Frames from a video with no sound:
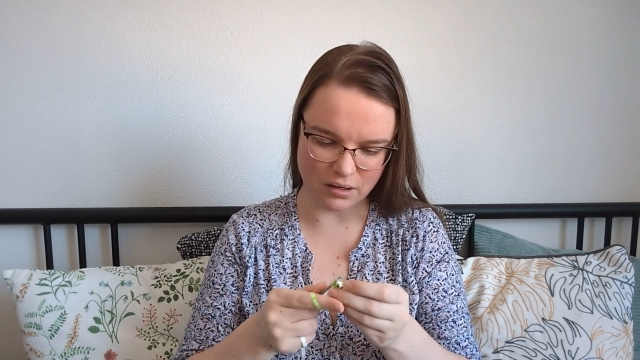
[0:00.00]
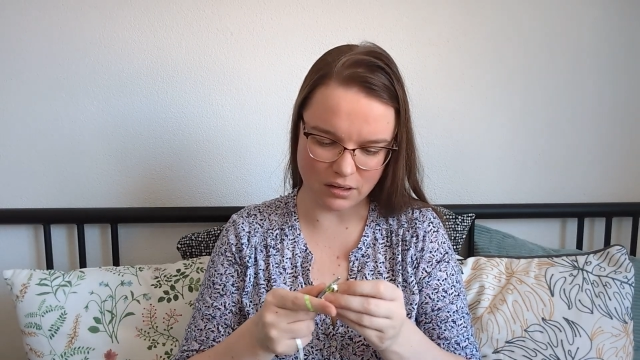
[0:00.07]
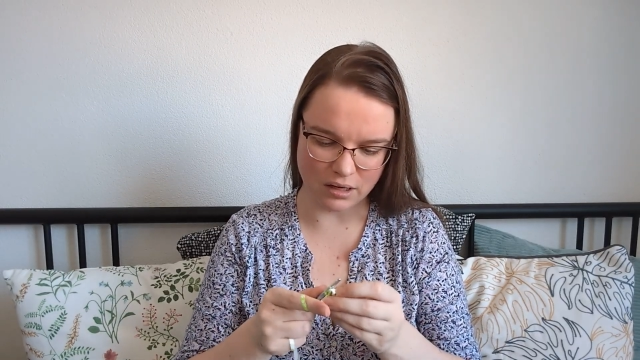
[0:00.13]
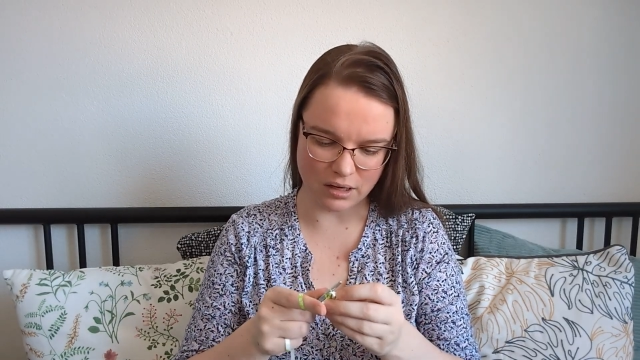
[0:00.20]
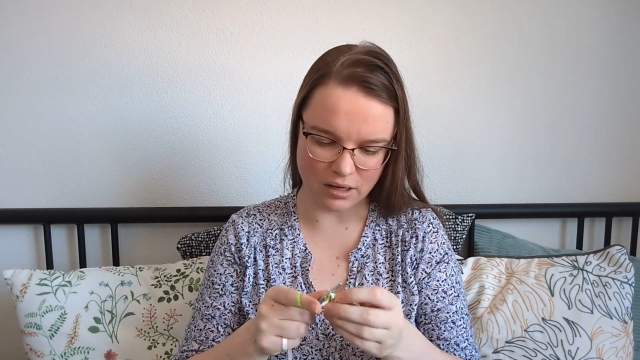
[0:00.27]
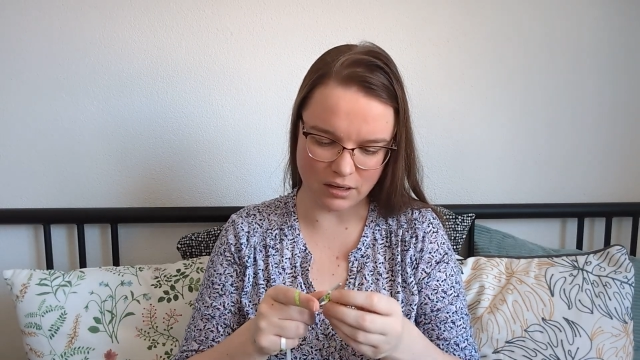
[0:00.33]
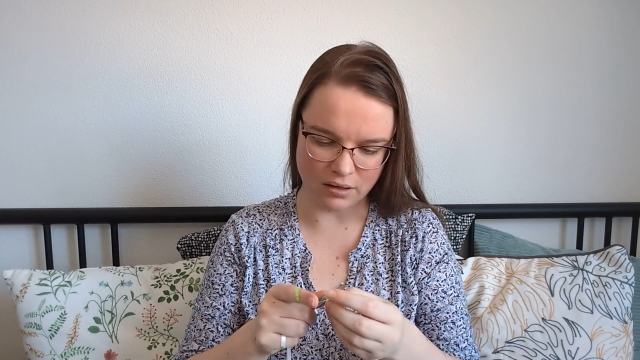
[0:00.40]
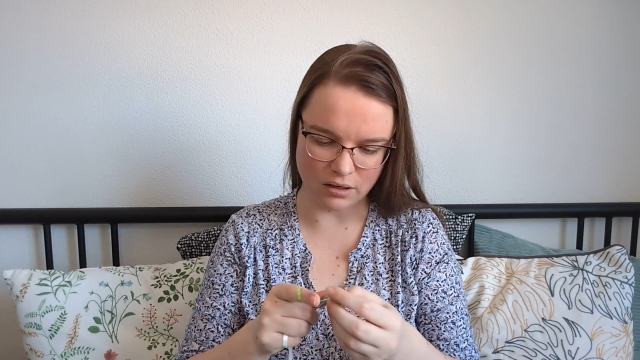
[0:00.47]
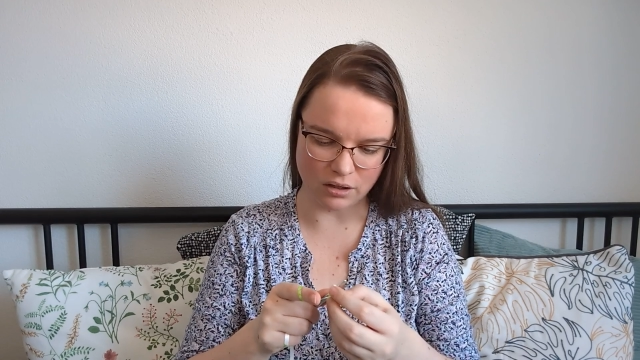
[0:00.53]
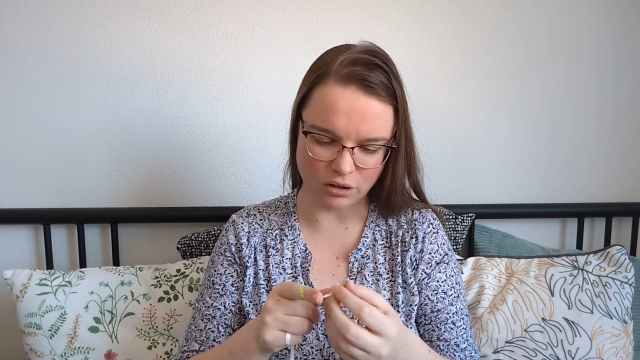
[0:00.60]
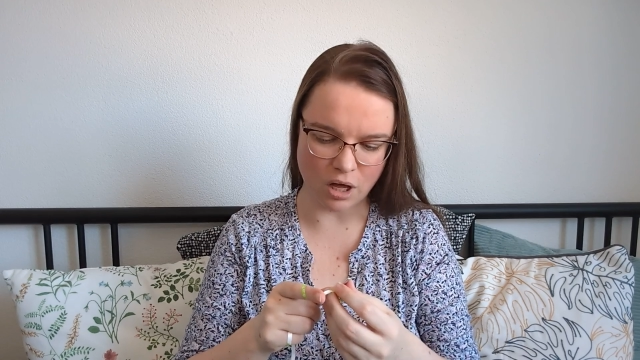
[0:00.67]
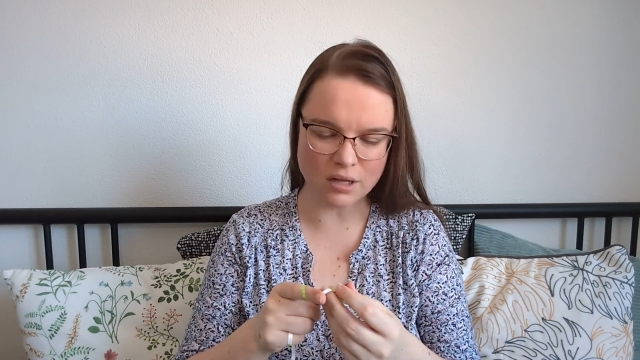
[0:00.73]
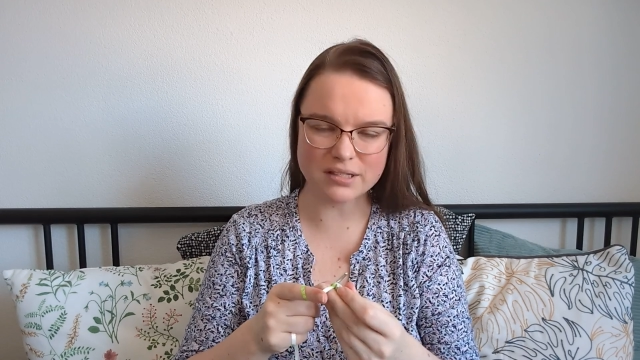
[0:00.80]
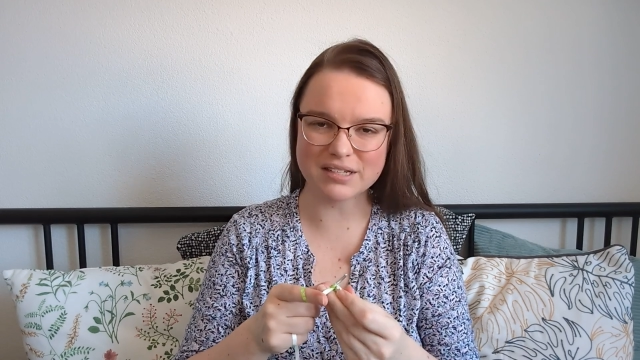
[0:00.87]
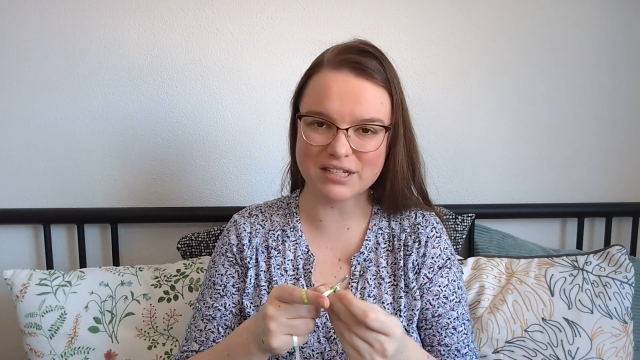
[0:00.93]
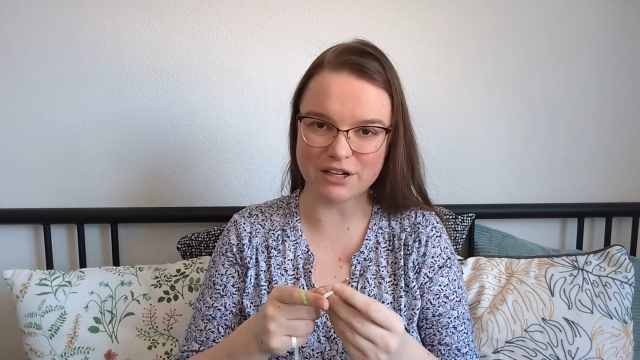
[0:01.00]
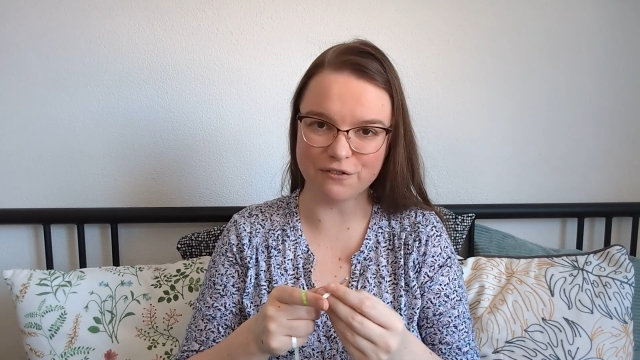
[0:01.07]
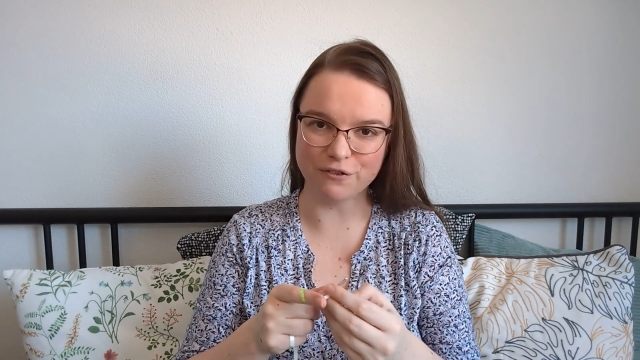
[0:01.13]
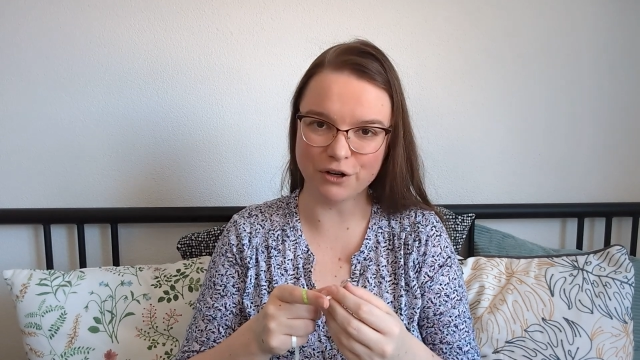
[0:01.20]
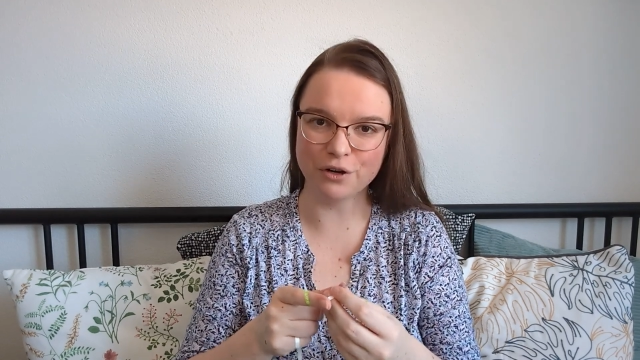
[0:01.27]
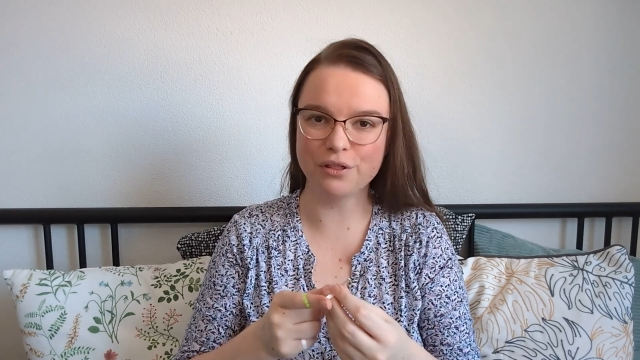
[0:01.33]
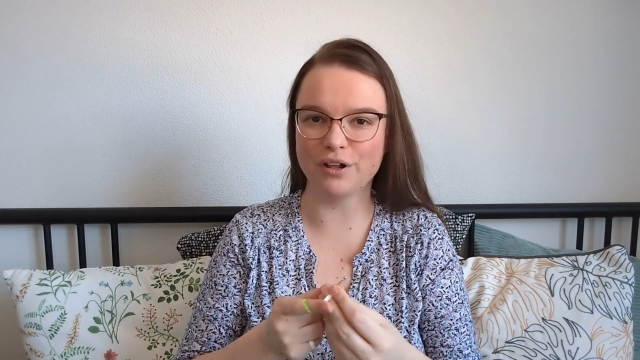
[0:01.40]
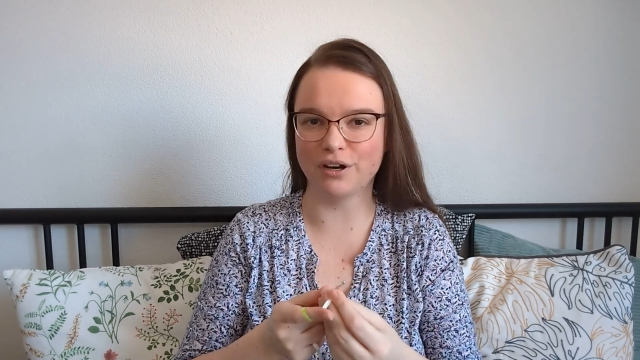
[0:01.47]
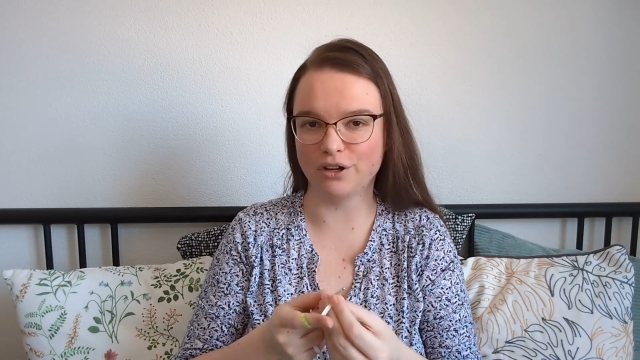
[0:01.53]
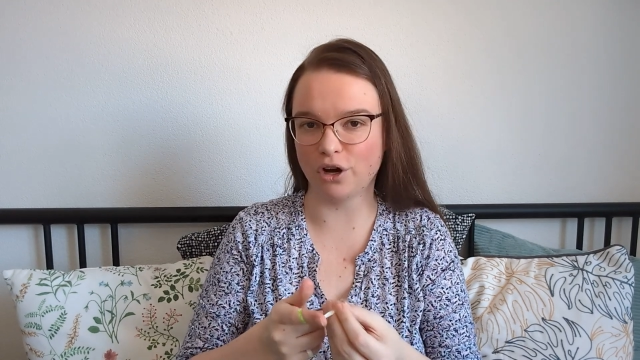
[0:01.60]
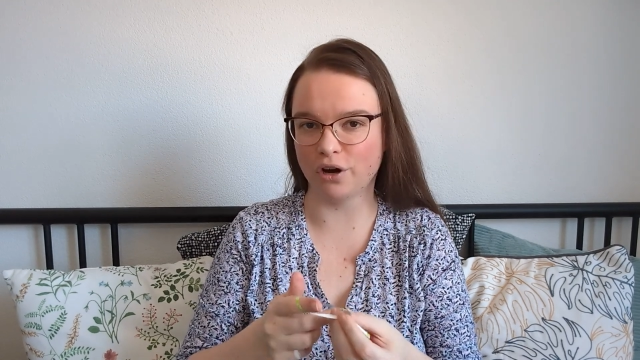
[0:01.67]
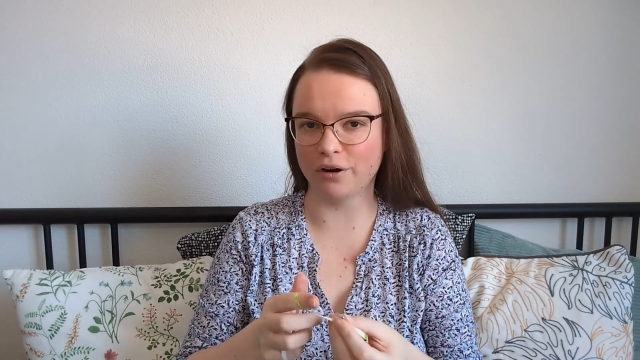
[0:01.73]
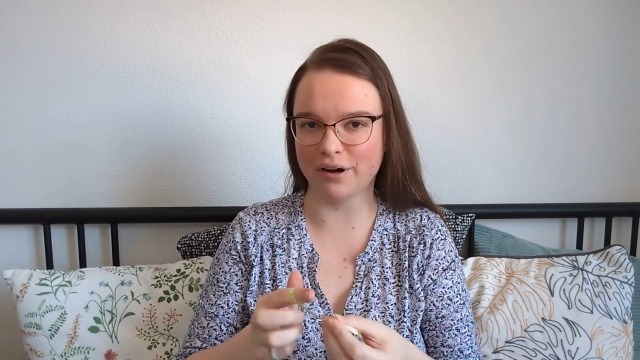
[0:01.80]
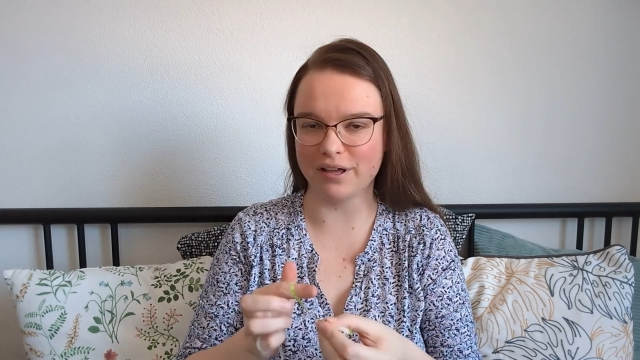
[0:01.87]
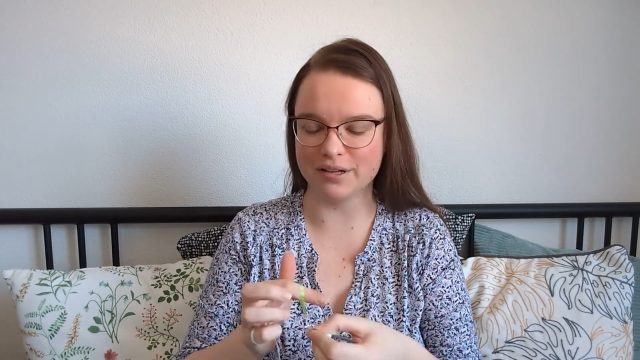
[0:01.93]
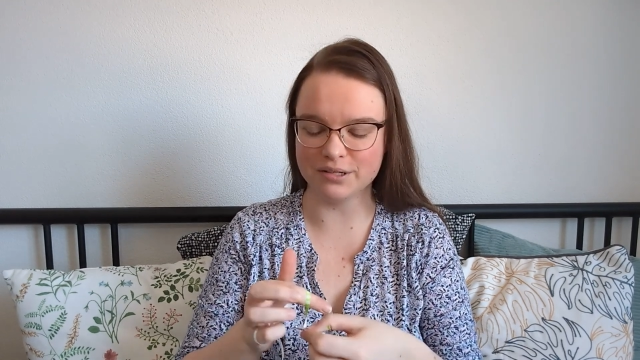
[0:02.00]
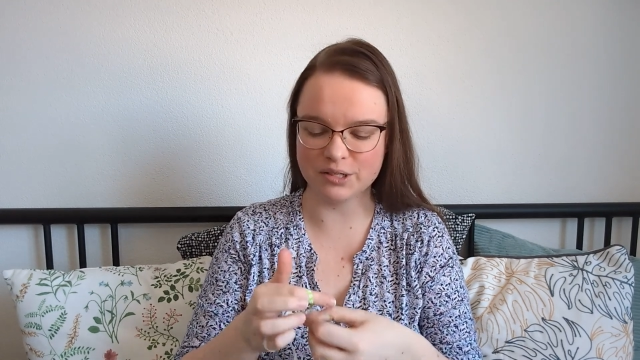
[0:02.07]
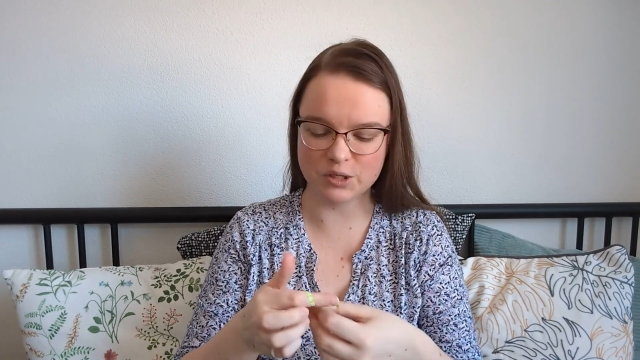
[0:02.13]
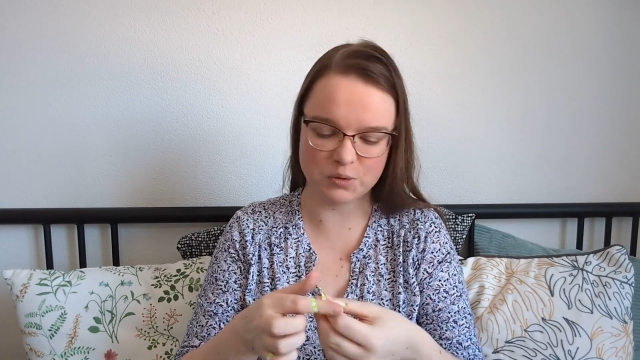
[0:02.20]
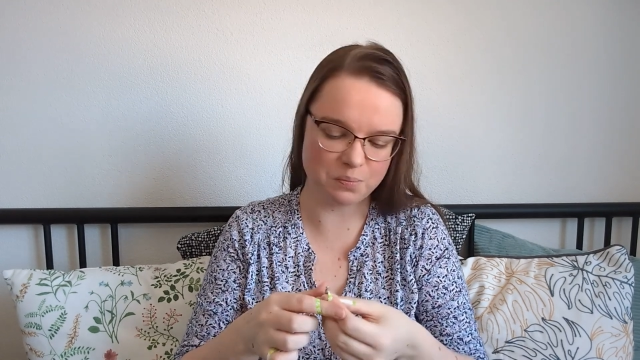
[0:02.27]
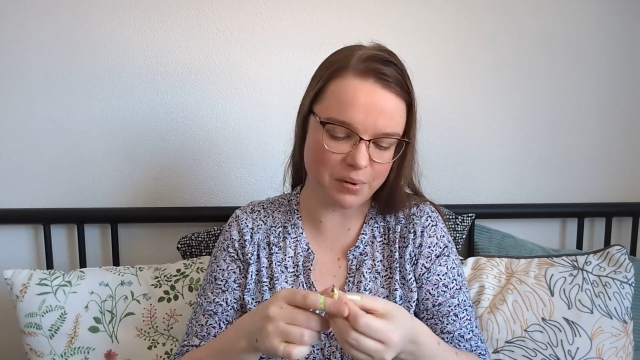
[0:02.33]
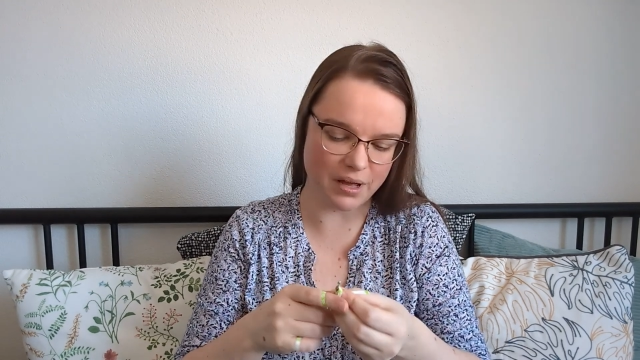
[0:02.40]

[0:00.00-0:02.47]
a lot stiffer than yarn is,